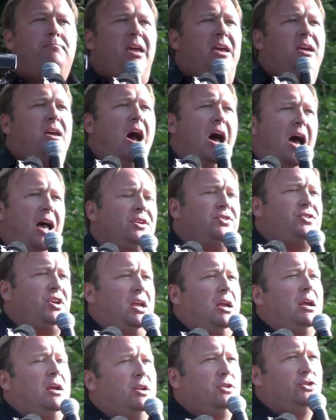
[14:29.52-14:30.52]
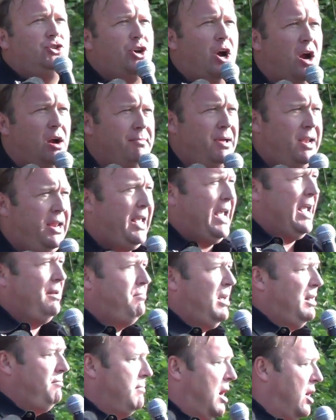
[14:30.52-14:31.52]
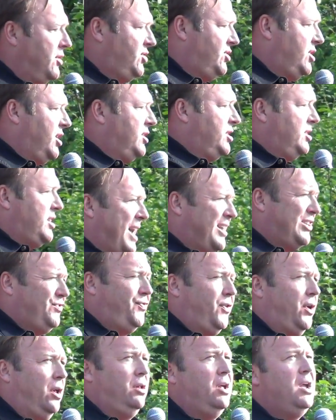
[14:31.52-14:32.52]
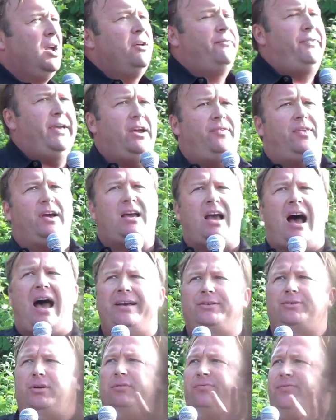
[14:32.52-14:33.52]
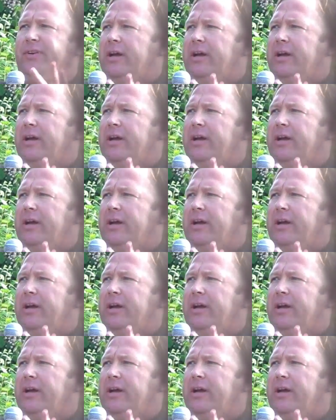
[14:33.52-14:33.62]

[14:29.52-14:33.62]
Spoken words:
because Germany had been most successful via the Kaiser